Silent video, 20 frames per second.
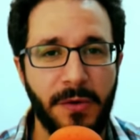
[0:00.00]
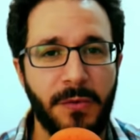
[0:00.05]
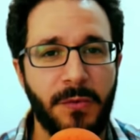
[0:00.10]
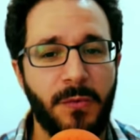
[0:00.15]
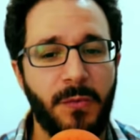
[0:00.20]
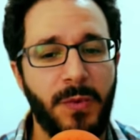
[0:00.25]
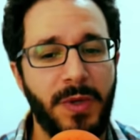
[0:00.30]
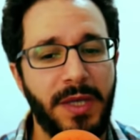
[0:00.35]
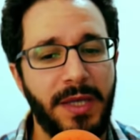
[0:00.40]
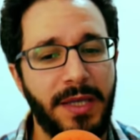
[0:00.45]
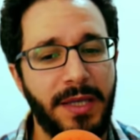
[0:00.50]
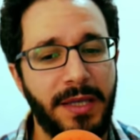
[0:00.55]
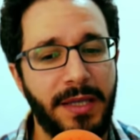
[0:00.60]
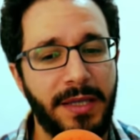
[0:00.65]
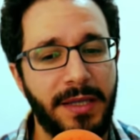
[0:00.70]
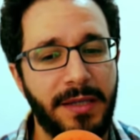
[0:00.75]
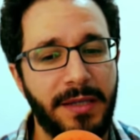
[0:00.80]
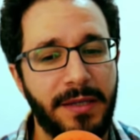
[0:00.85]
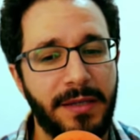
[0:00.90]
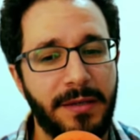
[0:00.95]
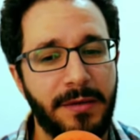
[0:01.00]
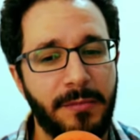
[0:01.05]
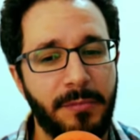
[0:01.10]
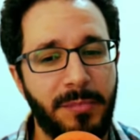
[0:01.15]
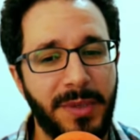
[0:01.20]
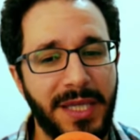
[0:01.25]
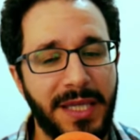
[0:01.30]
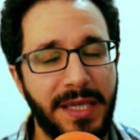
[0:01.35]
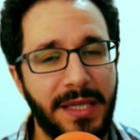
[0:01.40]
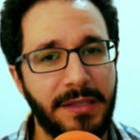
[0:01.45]
We
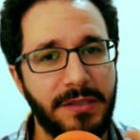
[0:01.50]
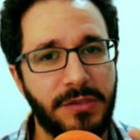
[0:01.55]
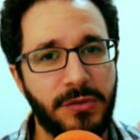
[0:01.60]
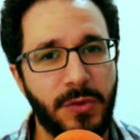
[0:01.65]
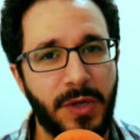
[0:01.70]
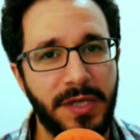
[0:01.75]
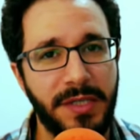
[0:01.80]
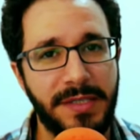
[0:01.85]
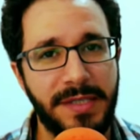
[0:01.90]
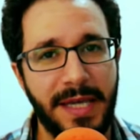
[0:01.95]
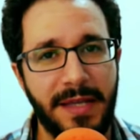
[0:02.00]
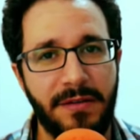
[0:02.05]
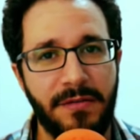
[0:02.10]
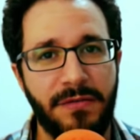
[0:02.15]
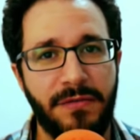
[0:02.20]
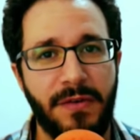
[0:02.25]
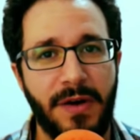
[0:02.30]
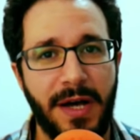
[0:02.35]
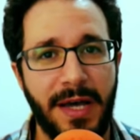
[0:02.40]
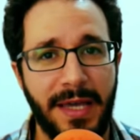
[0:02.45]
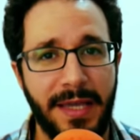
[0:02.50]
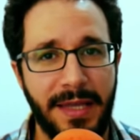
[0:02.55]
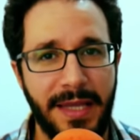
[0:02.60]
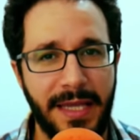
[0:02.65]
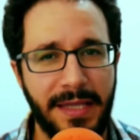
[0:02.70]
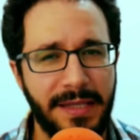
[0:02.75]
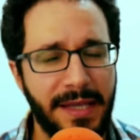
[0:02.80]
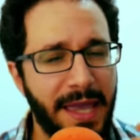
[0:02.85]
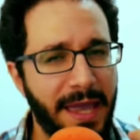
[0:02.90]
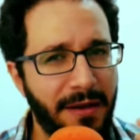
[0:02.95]
begin to identify
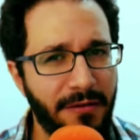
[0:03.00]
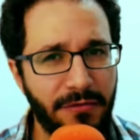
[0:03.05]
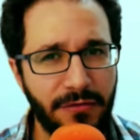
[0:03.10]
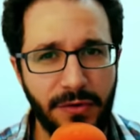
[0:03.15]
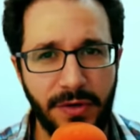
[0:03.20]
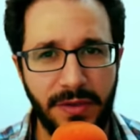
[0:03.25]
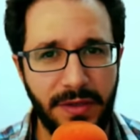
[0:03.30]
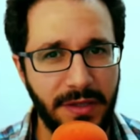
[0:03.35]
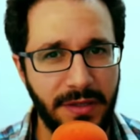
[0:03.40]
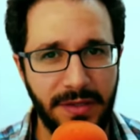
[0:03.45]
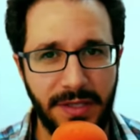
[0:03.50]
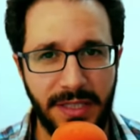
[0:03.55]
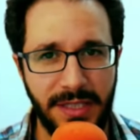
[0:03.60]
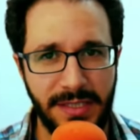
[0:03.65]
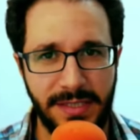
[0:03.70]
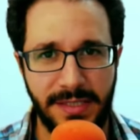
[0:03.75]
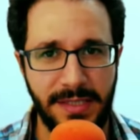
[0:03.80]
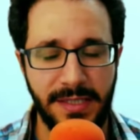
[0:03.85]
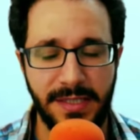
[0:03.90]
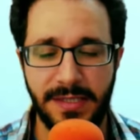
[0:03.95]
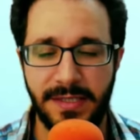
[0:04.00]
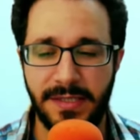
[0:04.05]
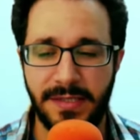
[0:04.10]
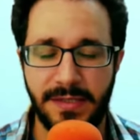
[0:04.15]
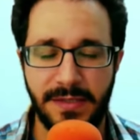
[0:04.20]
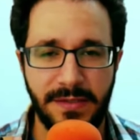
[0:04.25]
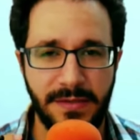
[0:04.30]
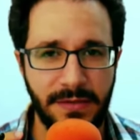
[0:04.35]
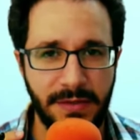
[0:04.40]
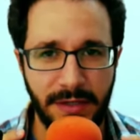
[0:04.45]
that everything that
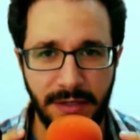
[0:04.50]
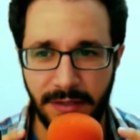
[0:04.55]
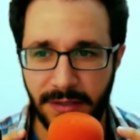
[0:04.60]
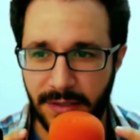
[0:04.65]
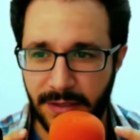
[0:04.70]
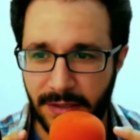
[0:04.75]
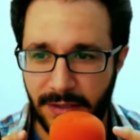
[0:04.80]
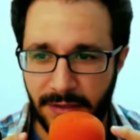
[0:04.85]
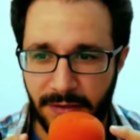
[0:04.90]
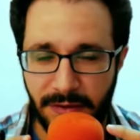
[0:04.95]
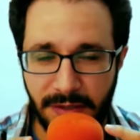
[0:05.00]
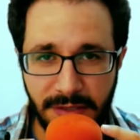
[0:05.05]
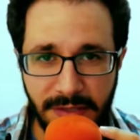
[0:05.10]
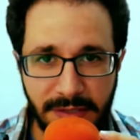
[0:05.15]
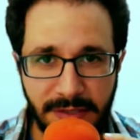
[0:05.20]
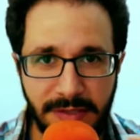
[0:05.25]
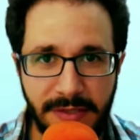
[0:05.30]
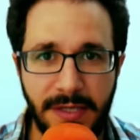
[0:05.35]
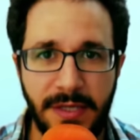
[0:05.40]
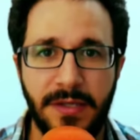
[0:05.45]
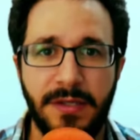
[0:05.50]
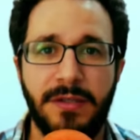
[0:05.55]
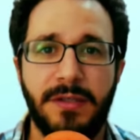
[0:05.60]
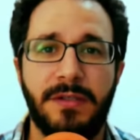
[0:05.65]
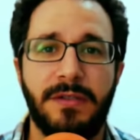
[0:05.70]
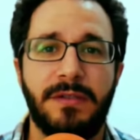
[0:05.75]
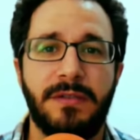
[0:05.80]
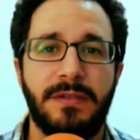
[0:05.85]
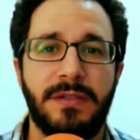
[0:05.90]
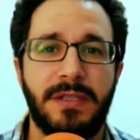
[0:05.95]
exists, the, the
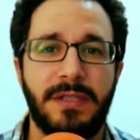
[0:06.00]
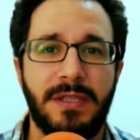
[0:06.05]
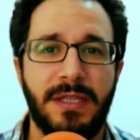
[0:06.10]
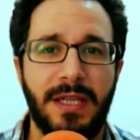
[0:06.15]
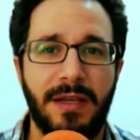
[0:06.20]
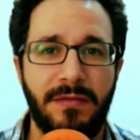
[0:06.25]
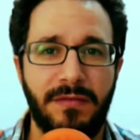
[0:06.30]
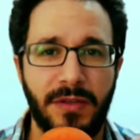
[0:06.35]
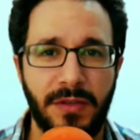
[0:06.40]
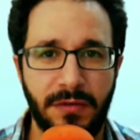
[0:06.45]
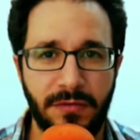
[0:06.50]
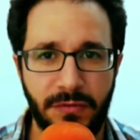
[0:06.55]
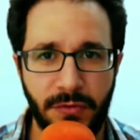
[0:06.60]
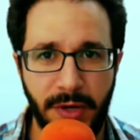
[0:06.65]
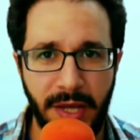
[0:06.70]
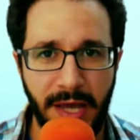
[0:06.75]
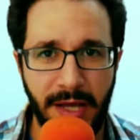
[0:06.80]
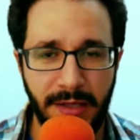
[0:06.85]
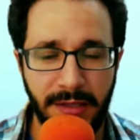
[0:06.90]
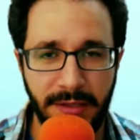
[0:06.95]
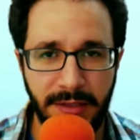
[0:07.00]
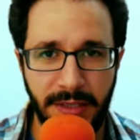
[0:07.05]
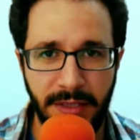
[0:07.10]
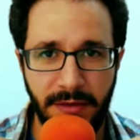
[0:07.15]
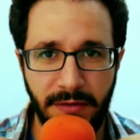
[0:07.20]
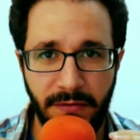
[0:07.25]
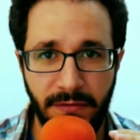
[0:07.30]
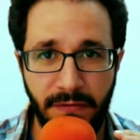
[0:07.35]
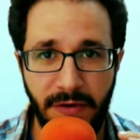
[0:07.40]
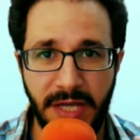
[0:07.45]
still level of reality,
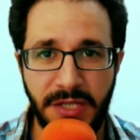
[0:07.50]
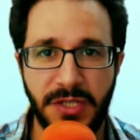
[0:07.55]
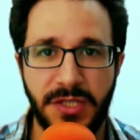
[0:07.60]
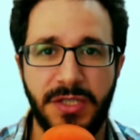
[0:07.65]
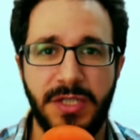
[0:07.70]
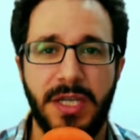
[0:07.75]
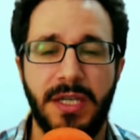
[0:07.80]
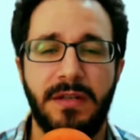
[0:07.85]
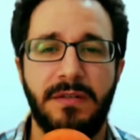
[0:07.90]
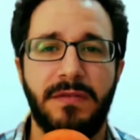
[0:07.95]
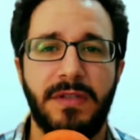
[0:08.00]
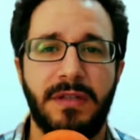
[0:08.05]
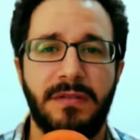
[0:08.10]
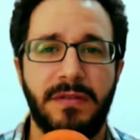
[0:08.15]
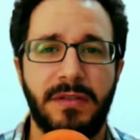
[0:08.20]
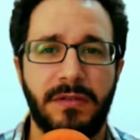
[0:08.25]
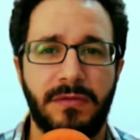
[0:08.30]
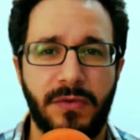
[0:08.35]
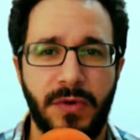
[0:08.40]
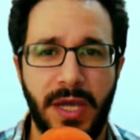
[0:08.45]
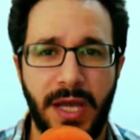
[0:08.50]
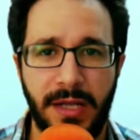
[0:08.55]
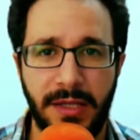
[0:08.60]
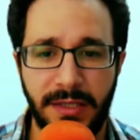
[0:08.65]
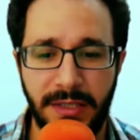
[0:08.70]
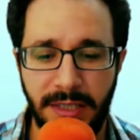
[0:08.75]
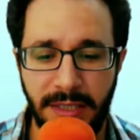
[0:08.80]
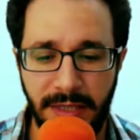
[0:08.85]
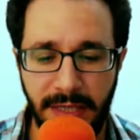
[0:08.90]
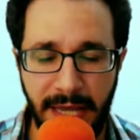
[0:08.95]
the vegetative level of
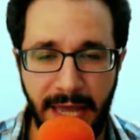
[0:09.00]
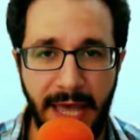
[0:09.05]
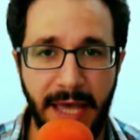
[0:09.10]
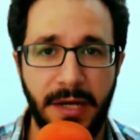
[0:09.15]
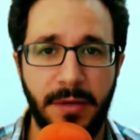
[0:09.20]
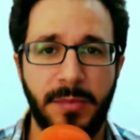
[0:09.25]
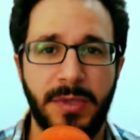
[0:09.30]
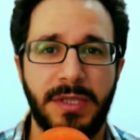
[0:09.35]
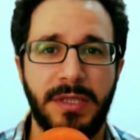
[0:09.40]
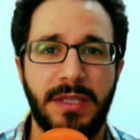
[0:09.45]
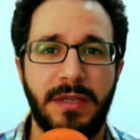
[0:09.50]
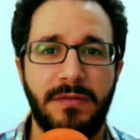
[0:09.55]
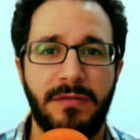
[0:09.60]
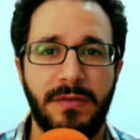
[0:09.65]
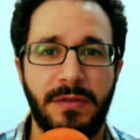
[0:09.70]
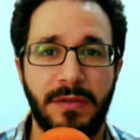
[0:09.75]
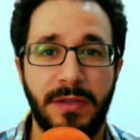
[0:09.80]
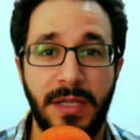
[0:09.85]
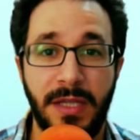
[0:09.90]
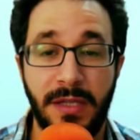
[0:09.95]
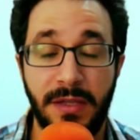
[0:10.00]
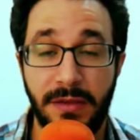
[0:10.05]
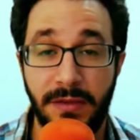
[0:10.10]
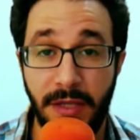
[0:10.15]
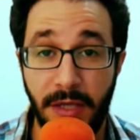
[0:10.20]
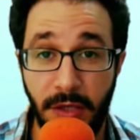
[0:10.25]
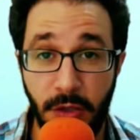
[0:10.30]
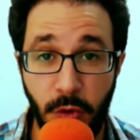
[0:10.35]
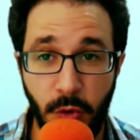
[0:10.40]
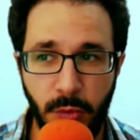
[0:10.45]
reality, the animate level,
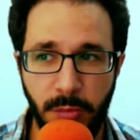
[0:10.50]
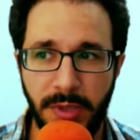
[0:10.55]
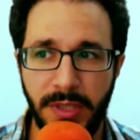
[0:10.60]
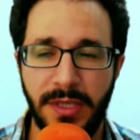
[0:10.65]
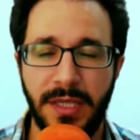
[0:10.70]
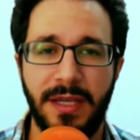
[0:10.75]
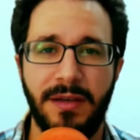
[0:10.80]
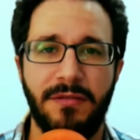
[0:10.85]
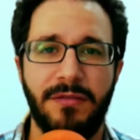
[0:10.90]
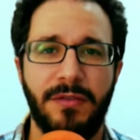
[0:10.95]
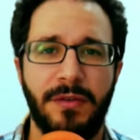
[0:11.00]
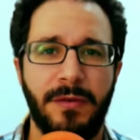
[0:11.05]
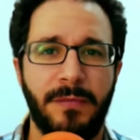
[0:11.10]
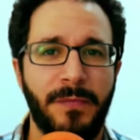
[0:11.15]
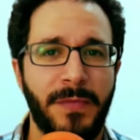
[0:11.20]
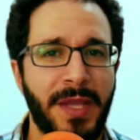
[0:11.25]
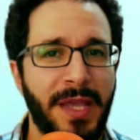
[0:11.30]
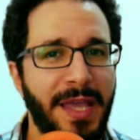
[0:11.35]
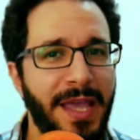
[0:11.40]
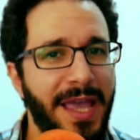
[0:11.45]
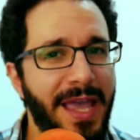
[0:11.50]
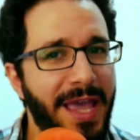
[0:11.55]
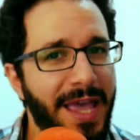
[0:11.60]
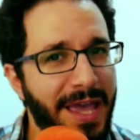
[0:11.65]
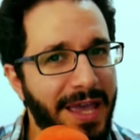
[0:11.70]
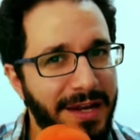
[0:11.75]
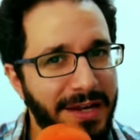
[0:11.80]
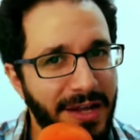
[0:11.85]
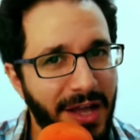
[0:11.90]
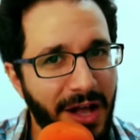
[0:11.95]
the human level,
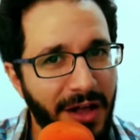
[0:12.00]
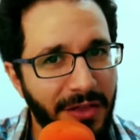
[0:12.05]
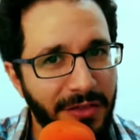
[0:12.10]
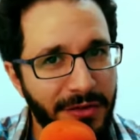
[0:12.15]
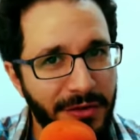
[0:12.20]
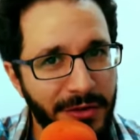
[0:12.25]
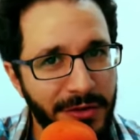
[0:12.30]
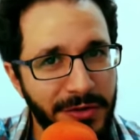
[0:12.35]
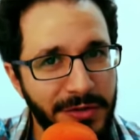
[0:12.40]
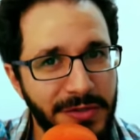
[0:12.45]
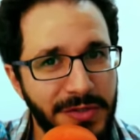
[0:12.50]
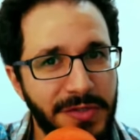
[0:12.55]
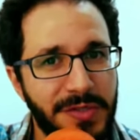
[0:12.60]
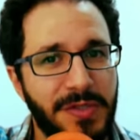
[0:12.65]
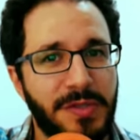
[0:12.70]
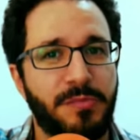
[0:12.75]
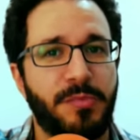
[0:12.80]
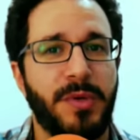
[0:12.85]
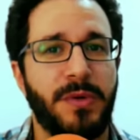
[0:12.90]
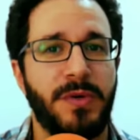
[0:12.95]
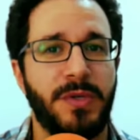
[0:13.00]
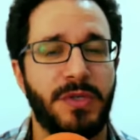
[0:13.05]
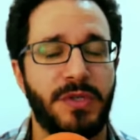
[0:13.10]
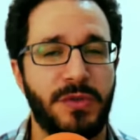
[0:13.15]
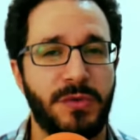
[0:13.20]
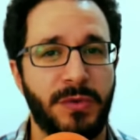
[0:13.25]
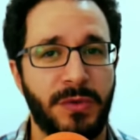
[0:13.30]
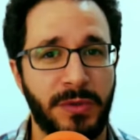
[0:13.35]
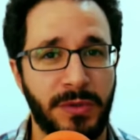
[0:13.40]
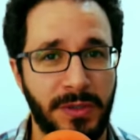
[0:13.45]
and other
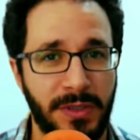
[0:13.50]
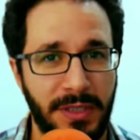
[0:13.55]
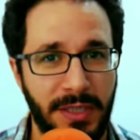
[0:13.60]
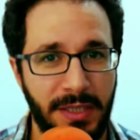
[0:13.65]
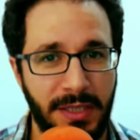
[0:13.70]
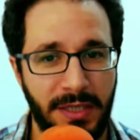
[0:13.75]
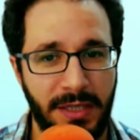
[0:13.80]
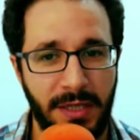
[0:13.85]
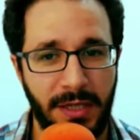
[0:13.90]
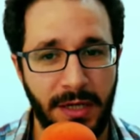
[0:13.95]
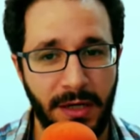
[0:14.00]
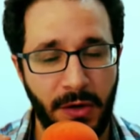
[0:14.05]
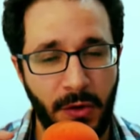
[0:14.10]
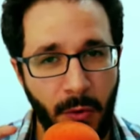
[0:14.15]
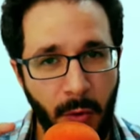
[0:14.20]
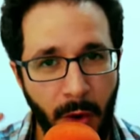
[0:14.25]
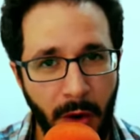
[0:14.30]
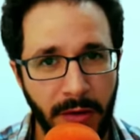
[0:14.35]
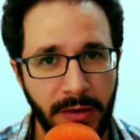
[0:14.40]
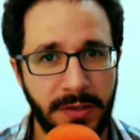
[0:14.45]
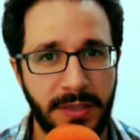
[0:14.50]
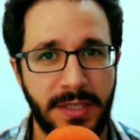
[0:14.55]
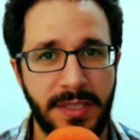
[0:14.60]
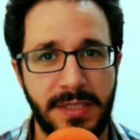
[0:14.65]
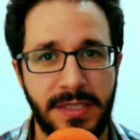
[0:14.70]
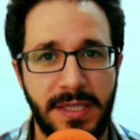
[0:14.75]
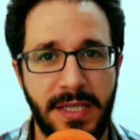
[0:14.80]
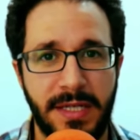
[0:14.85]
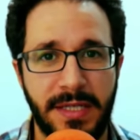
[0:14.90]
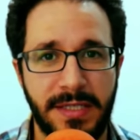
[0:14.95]
spiritual uh,
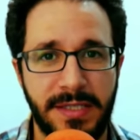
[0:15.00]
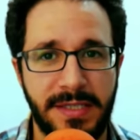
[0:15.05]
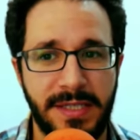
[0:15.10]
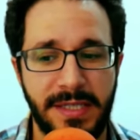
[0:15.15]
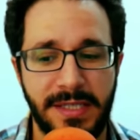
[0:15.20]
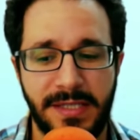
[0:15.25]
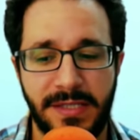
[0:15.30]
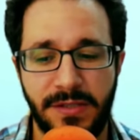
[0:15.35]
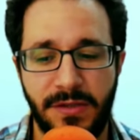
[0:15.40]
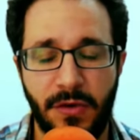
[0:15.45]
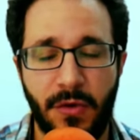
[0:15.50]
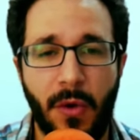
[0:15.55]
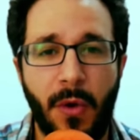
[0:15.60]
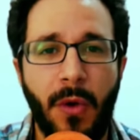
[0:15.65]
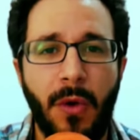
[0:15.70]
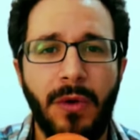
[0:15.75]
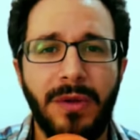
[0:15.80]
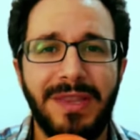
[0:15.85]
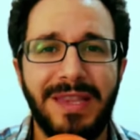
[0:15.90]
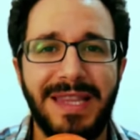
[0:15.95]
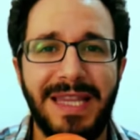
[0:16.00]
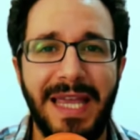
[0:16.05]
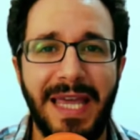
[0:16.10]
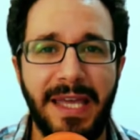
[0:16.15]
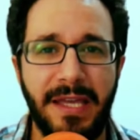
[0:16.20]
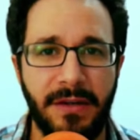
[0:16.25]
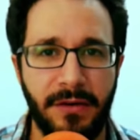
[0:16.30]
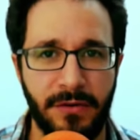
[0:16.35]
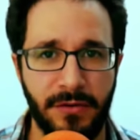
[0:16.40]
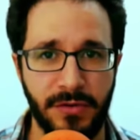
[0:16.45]
qualities that exist, they're all
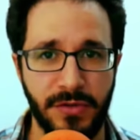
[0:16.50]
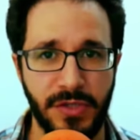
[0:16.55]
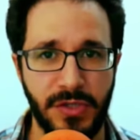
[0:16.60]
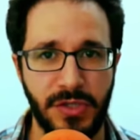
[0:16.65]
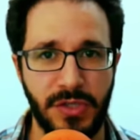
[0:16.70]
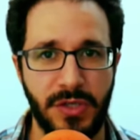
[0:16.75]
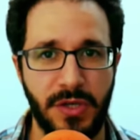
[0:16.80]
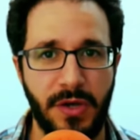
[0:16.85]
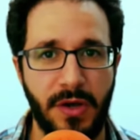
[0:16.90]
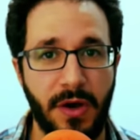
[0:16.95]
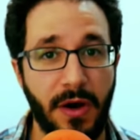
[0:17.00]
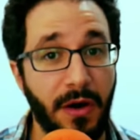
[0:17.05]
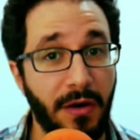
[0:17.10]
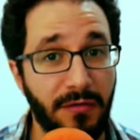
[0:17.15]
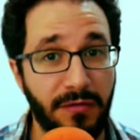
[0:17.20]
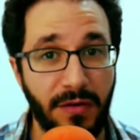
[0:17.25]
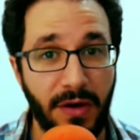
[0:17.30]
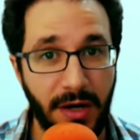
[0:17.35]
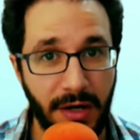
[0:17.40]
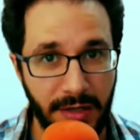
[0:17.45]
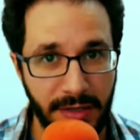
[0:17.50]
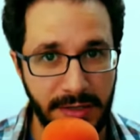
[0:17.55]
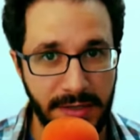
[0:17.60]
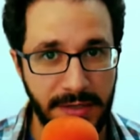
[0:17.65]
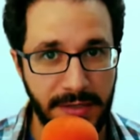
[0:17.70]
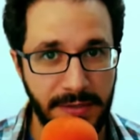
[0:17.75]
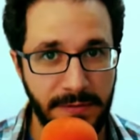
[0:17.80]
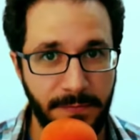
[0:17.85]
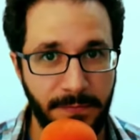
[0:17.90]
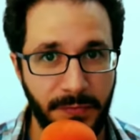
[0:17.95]
layers of
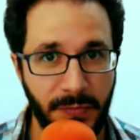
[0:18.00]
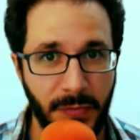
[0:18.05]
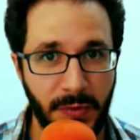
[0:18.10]
us.